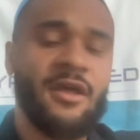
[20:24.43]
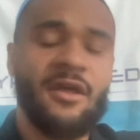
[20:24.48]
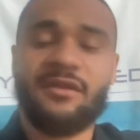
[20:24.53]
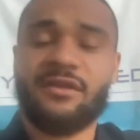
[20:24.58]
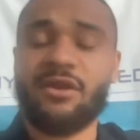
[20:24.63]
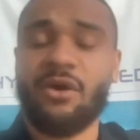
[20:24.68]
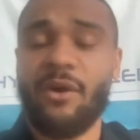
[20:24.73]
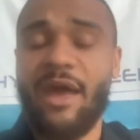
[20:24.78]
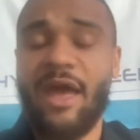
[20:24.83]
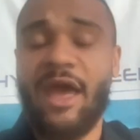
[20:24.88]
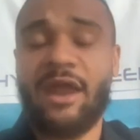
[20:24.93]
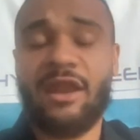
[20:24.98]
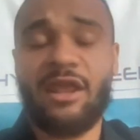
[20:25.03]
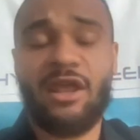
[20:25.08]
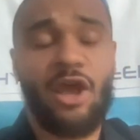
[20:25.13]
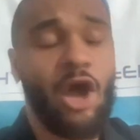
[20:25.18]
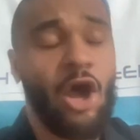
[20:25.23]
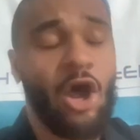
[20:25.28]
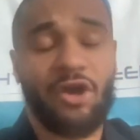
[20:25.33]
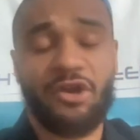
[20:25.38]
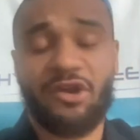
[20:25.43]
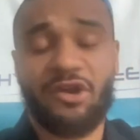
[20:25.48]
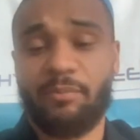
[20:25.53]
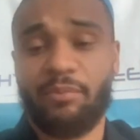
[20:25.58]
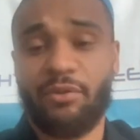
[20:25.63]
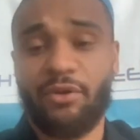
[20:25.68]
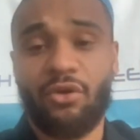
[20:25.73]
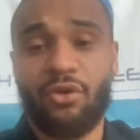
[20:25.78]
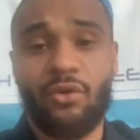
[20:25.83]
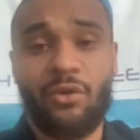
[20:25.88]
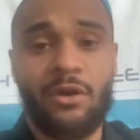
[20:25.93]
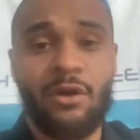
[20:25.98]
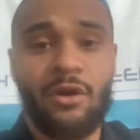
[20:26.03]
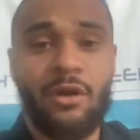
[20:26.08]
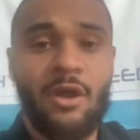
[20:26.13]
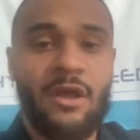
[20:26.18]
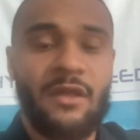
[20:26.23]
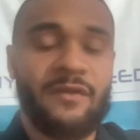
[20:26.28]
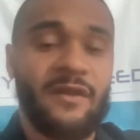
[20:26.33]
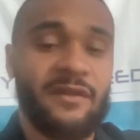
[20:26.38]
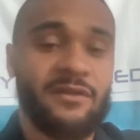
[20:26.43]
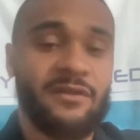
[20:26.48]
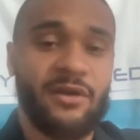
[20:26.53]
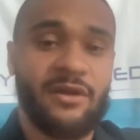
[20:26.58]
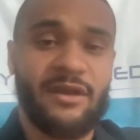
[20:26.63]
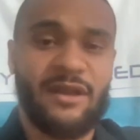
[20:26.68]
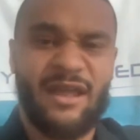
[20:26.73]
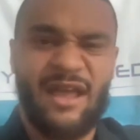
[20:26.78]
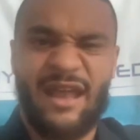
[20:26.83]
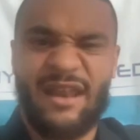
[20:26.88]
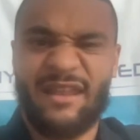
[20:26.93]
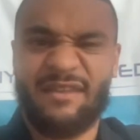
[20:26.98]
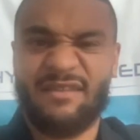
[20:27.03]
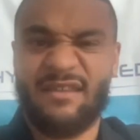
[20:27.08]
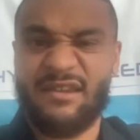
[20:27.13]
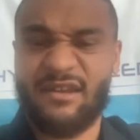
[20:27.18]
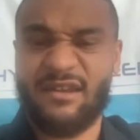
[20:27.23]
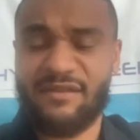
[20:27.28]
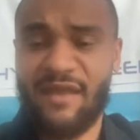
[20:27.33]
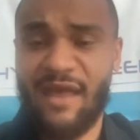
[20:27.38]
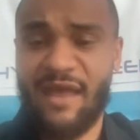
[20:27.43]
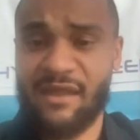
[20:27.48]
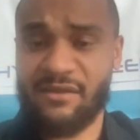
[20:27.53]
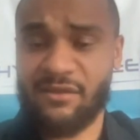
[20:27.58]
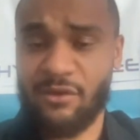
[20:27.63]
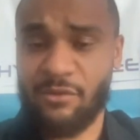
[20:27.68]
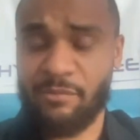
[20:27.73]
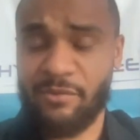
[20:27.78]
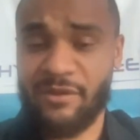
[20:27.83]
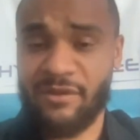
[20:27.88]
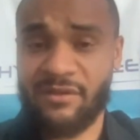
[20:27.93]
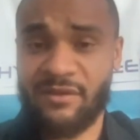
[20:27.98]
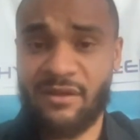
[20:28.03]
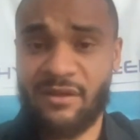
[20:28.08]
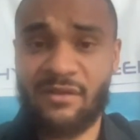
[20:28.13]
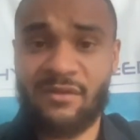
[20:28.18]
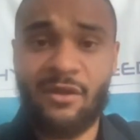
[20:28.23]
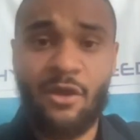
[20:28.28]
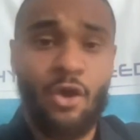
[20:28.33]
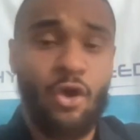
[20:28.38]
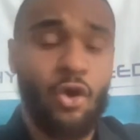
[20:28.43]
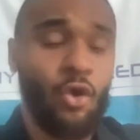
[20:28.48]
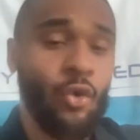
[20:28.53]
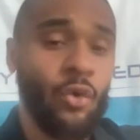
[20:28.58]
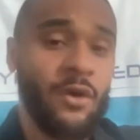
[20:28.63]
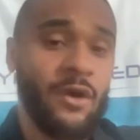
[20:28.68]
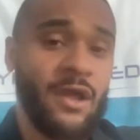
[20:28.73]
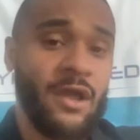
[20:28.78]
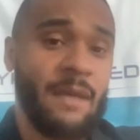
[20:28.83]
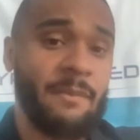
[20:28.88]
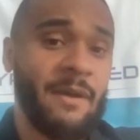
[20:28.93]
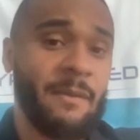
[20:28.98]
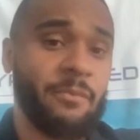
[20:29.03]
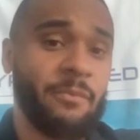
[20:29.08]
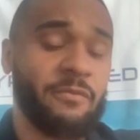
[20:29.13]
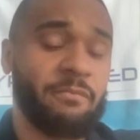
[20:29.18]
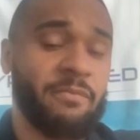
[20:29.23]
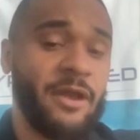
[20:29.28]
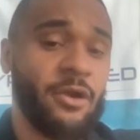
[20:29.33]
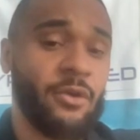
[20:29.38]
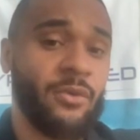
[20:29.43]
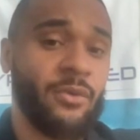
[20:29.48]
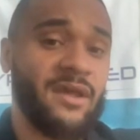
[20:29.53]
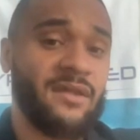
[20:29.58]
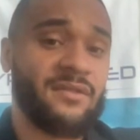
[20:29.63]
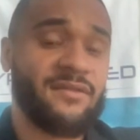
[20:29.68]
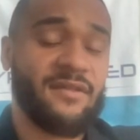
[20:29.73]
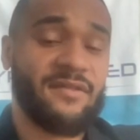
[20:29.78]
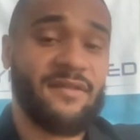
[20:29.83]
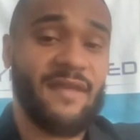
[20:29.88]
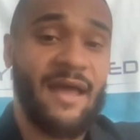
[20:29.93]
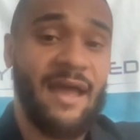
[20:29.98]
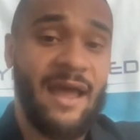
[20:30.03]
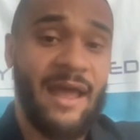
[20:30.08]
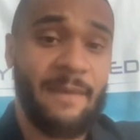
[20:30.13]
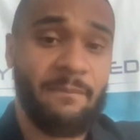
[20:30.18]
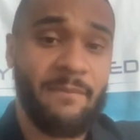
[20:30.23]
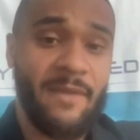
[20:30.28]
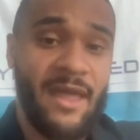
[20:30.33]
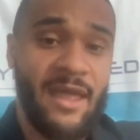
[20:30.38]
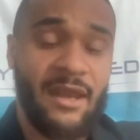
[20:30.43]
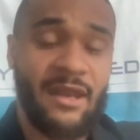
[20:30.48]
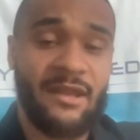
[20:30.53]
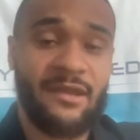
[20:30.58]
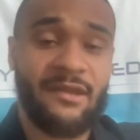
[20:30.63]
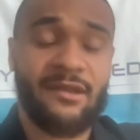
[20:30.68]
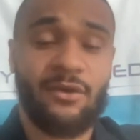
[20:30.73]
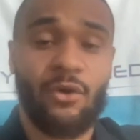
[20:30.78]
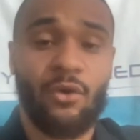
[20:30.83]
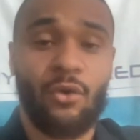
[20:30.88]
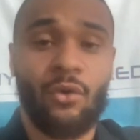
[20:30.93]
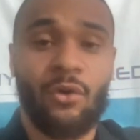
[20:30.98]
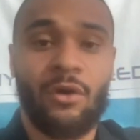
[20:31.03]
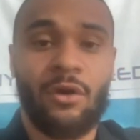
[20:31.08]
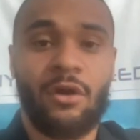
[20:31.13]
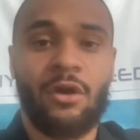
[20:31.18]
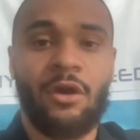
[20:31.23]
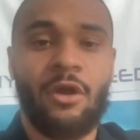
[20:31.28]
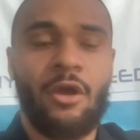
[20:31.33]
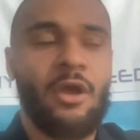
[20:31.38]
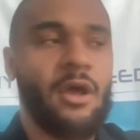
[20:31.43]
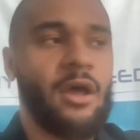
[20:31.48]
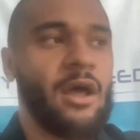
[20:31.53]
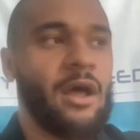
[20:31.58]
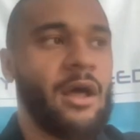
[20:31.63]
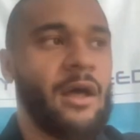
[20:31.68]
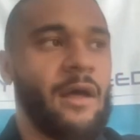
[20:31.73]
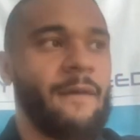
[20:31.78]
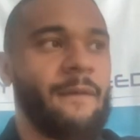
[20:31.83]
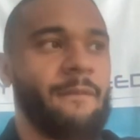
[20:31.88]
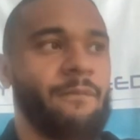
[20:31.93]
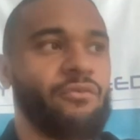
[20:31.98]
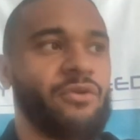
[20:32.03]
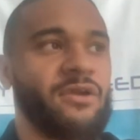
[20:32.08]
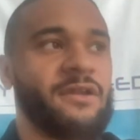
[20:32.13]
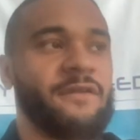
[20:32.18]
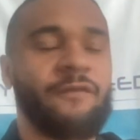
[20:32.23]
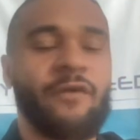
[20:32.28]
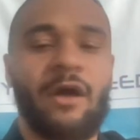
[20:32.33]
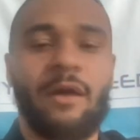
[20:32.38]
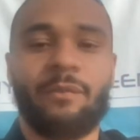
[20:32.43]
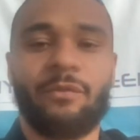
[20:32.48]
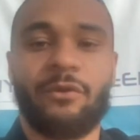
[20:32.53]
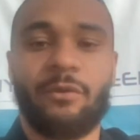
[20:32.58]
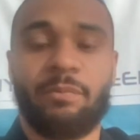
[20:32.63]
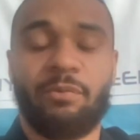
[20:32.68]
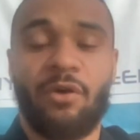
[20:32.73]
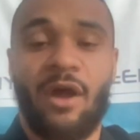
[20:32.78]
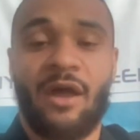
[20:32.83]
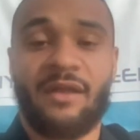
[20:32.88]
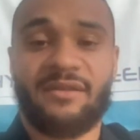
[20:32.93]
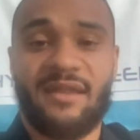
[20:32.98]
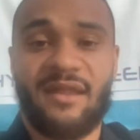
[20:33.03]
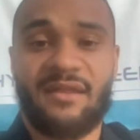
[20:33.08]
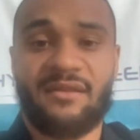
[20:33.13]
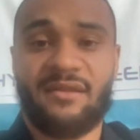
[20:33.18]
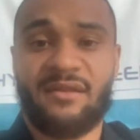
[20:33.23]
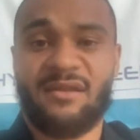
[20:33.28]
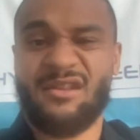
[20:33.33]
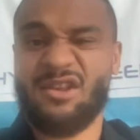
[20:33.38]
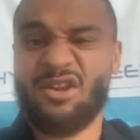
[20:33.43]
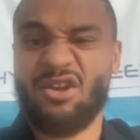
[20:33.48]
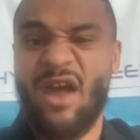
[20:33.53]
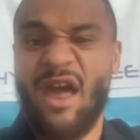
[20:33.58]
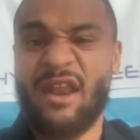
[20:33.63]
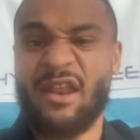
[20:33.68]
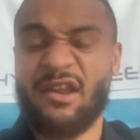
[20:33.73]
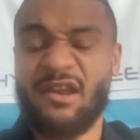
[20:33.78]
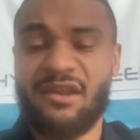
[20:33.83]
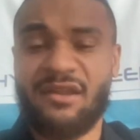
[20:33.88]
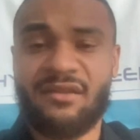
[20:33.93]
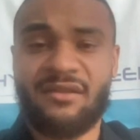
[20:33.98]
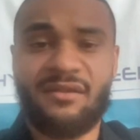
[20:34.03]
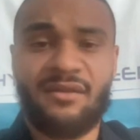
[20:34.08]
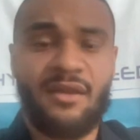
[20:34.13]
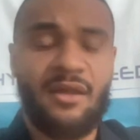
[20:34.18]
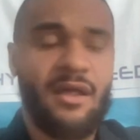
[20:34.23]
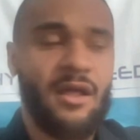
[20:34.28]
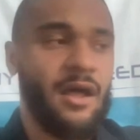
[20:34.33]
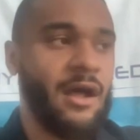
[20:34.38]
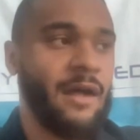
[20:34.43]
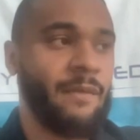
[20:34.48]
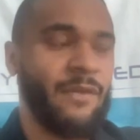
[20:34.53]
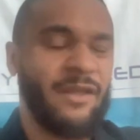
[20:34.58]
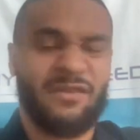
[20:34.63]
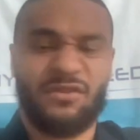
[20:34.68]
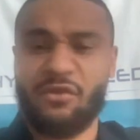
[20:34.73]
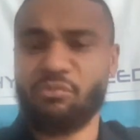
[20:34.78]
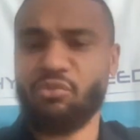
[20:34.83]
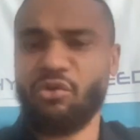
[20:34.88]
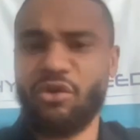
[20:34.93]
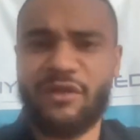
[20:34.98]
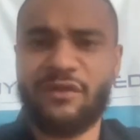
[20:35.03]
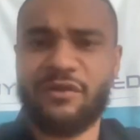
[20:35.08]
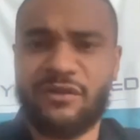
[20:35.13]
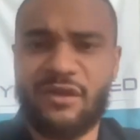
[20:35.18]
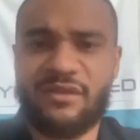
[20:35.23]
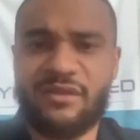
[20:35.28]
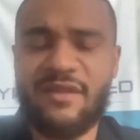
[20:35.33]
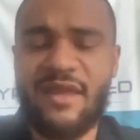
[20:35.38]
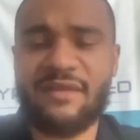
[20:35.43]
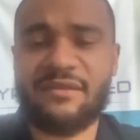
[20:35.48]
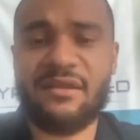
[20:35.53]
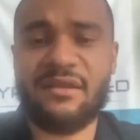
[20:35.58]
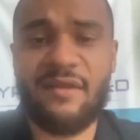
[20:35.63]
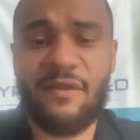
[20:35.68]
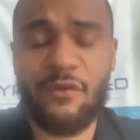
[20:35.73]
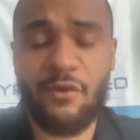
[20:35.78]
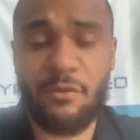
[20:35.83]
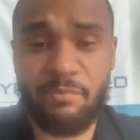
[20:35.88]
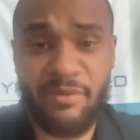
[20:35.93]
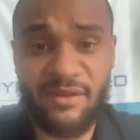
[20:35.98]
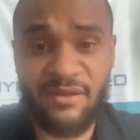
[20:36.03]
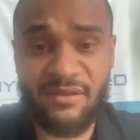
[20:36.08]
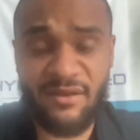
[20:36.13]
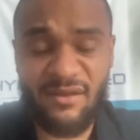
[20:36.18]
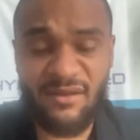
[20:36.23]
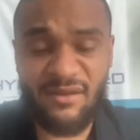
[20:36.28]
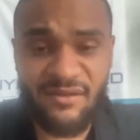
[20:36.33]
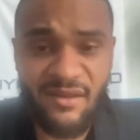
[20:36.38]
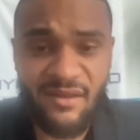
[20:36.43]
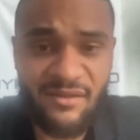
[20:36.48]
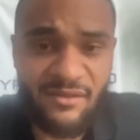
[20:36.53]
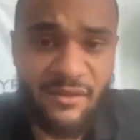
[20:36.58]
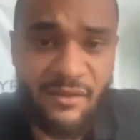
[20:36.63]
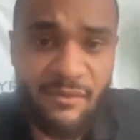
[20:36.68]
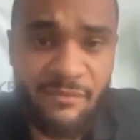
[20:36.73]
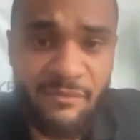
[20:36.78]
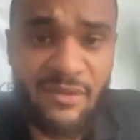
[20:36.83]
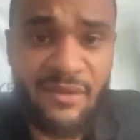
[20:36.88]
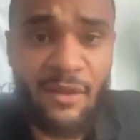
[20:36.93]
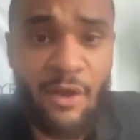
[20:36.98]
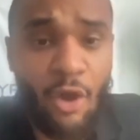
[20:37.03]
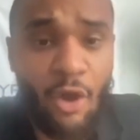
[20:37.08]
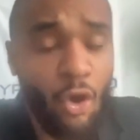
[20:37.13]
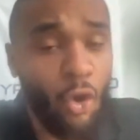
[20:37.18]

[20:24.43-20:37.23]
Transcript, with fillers: So, any entrepreneur that's looking to kind of digitize their business or come up with better ways to time manage or um, redevelop their processes, strategies, uh, like the, really just the essence of their business systems,